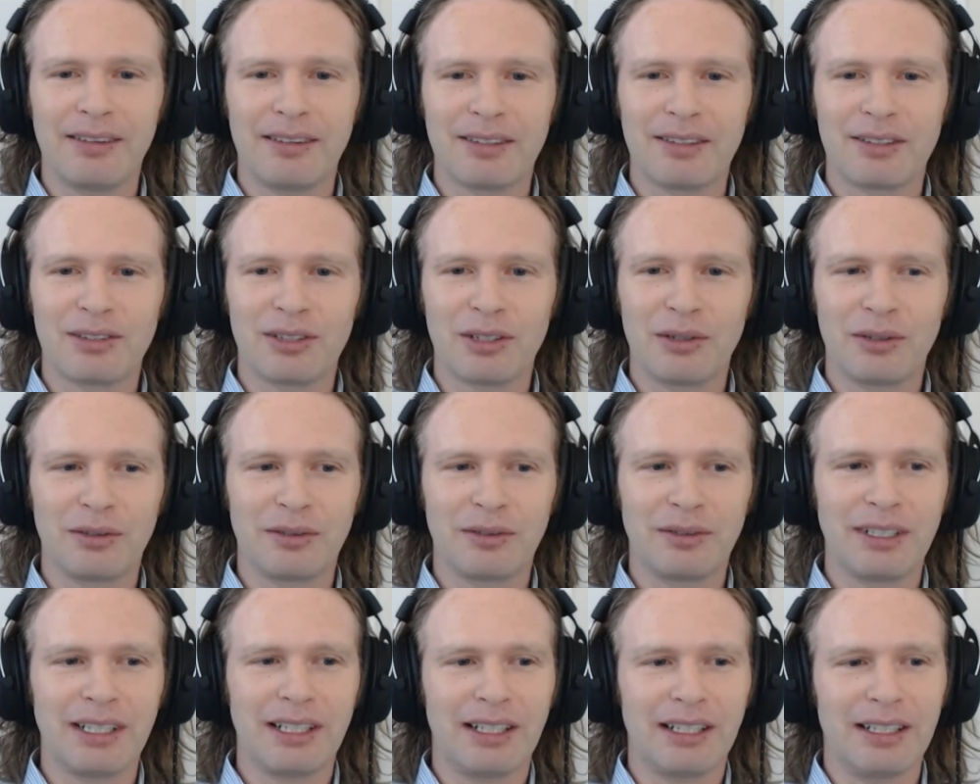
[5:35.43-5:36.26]

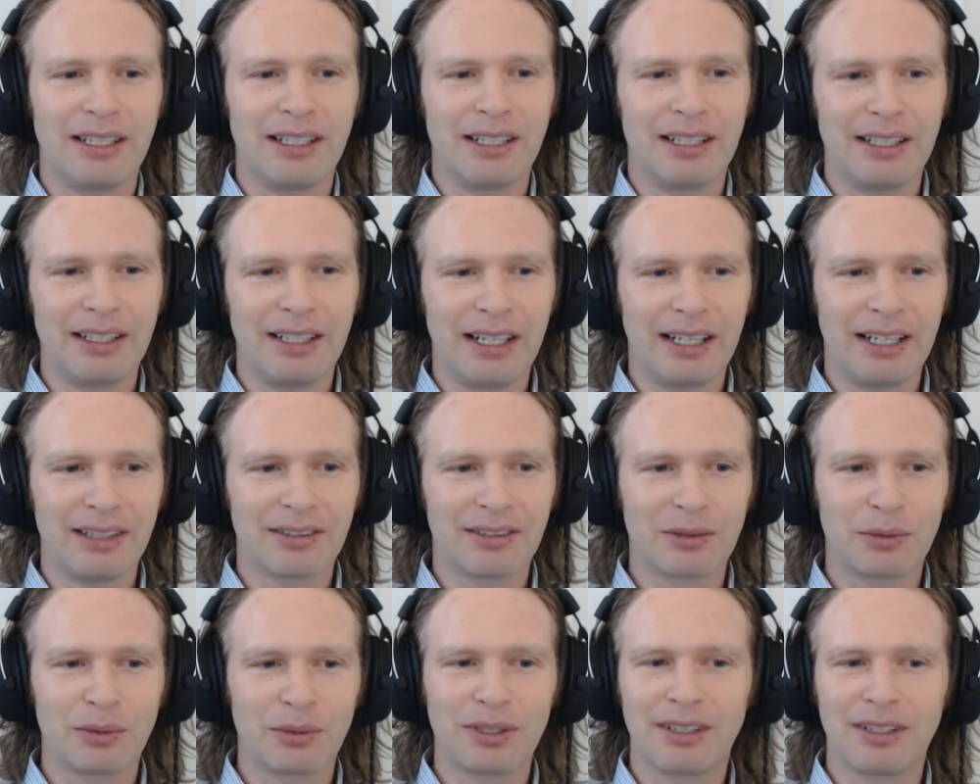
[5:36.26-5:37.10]
So yeah, I
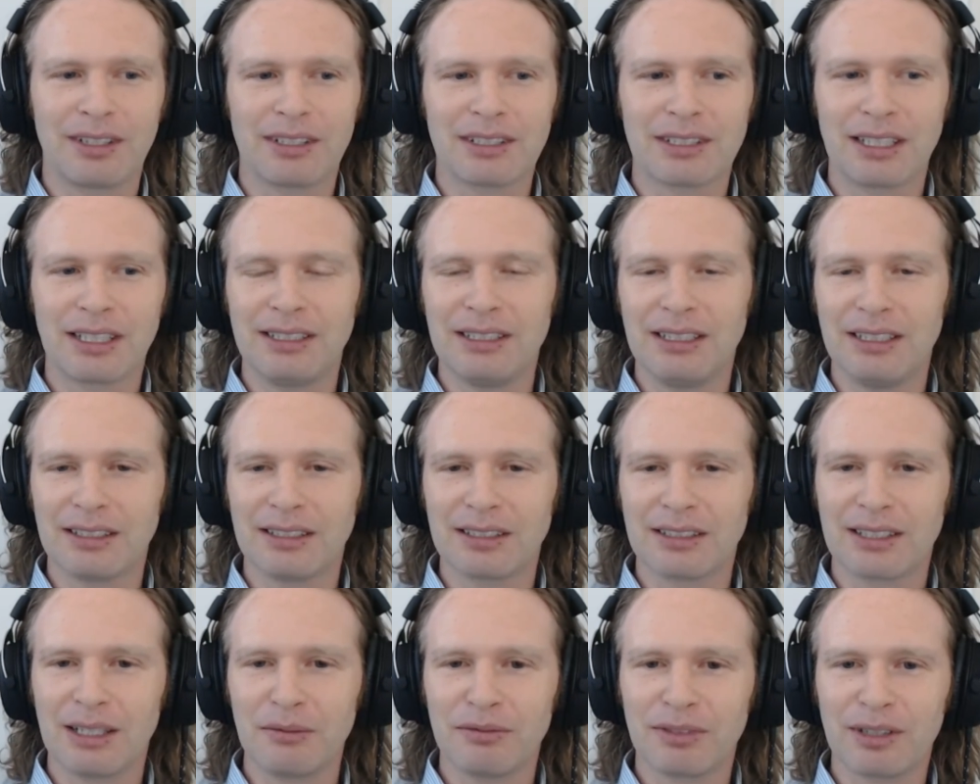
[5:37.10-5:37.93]
ask, where did this idea
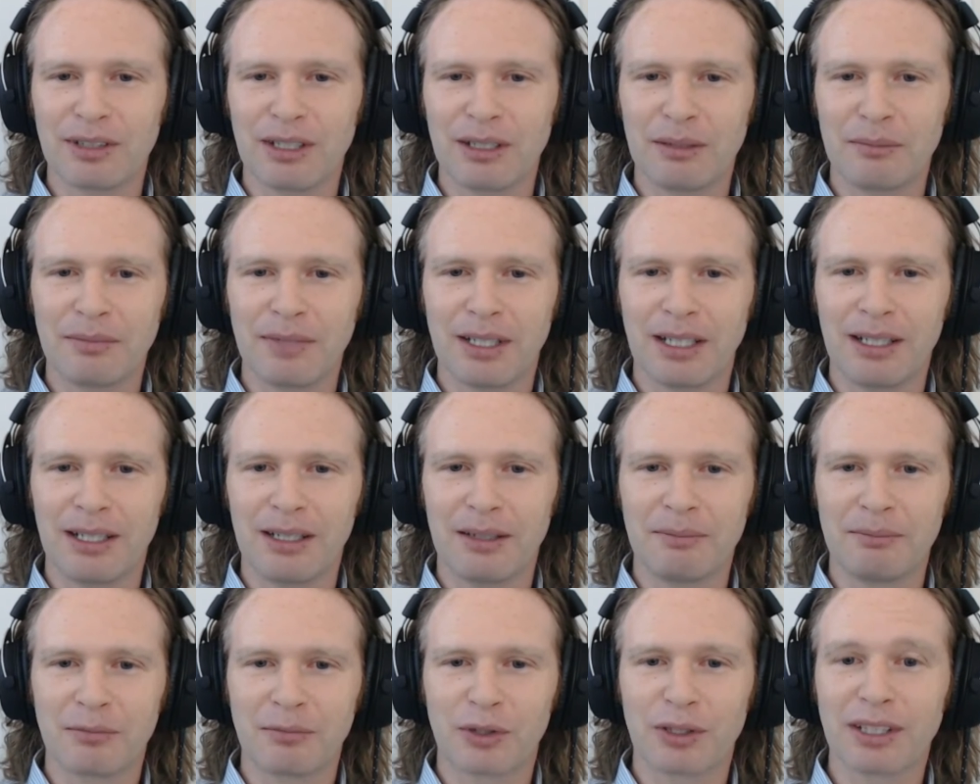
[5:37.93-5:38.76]
come from?
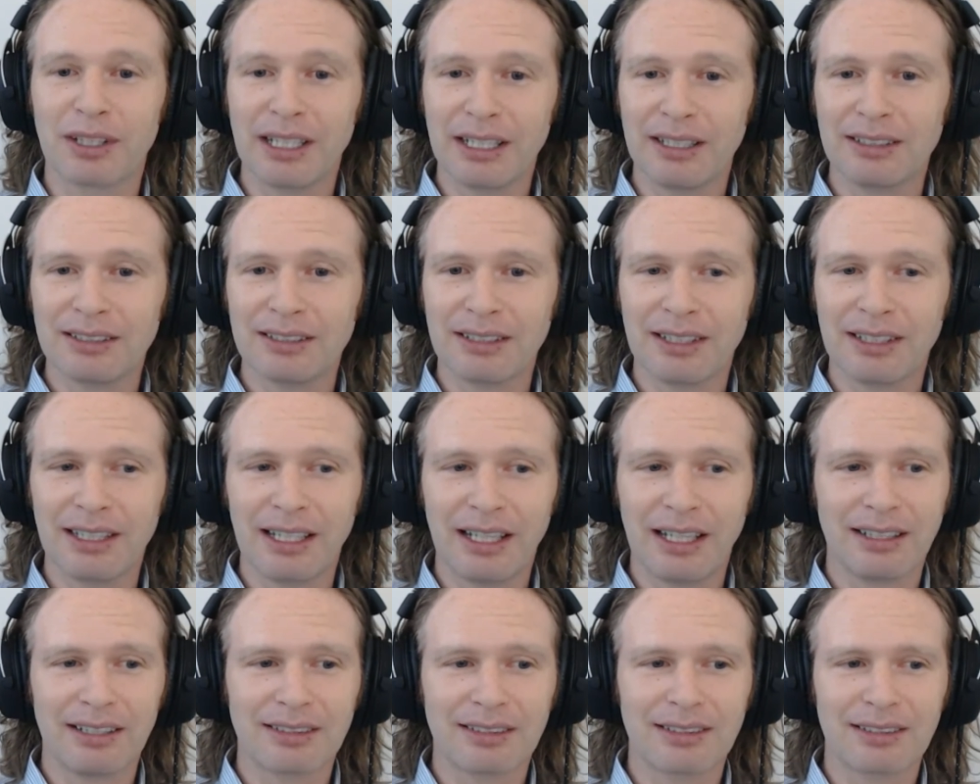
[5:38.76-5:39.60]
Related to
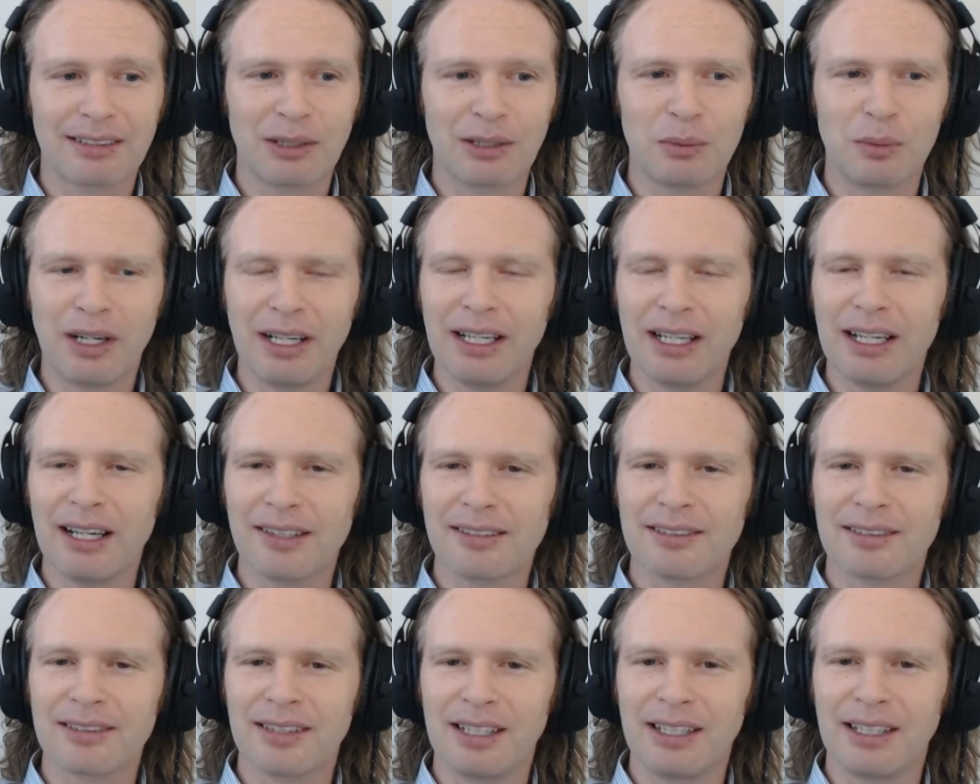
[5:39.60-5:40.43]
that is like, why
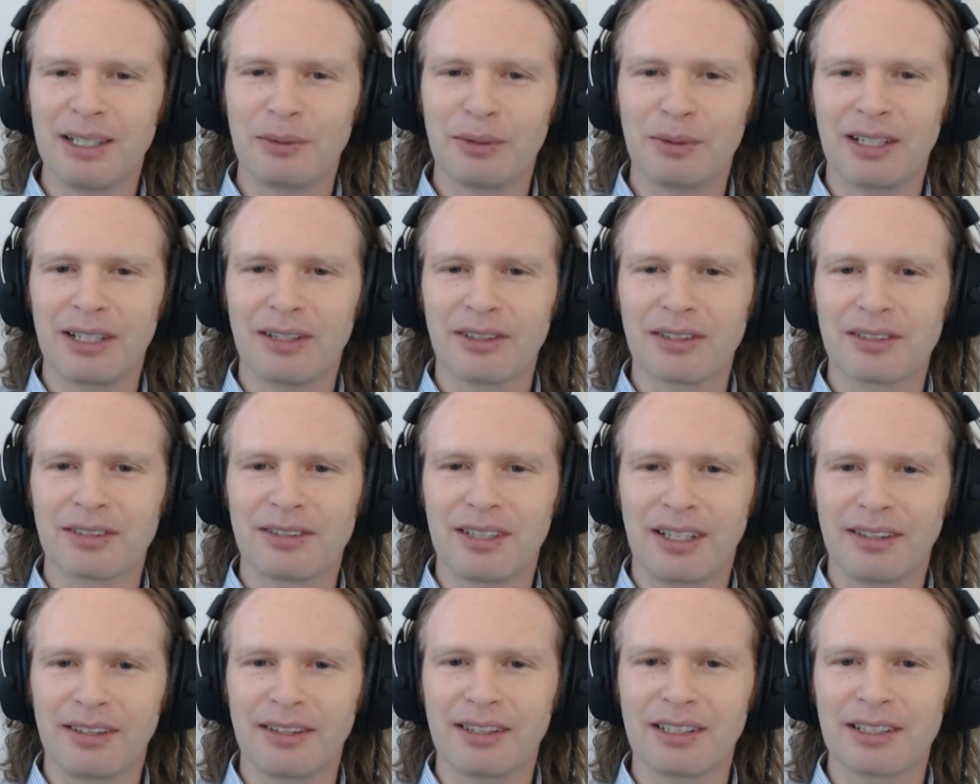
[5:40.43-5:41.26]
hasn't anyone else
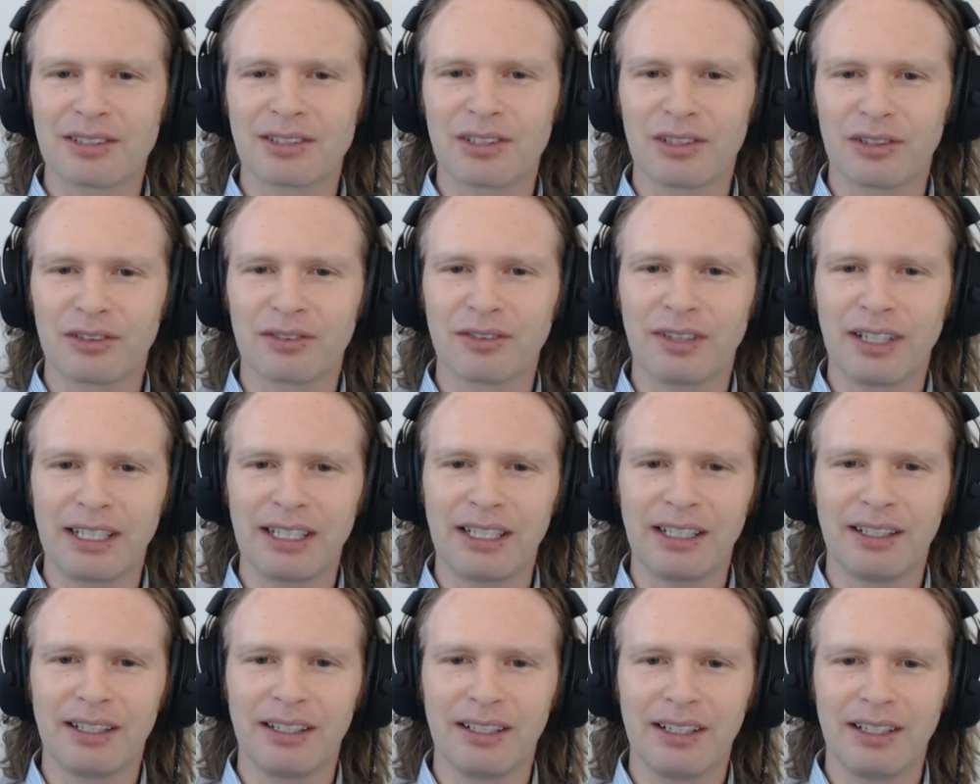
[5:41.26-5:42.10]
done this
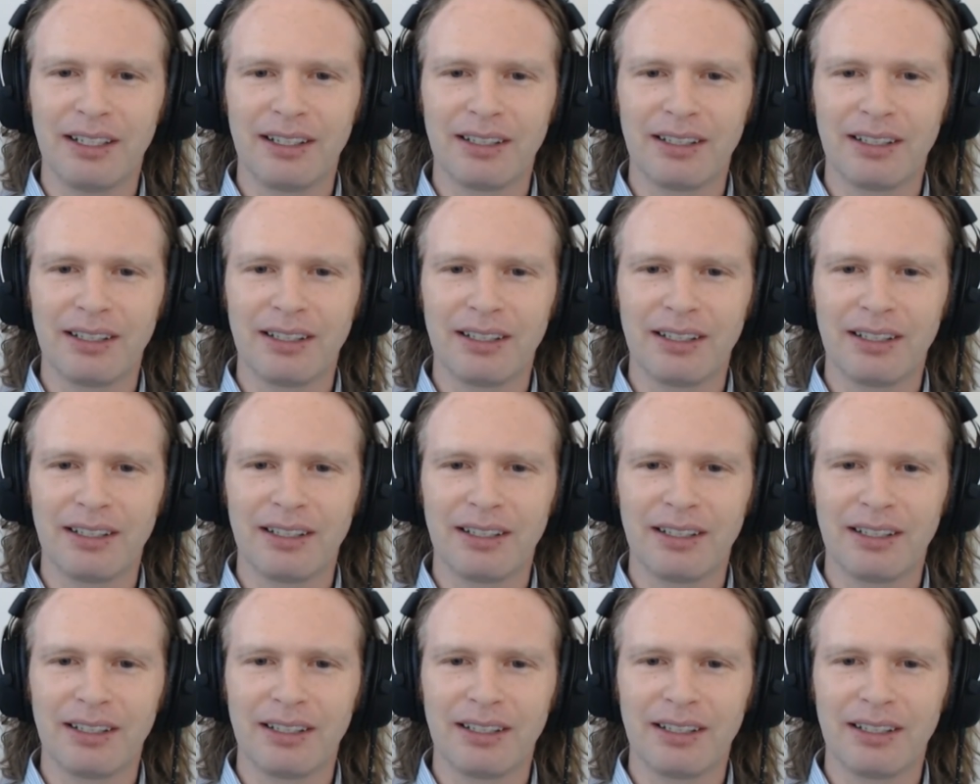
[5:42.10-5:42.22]
already?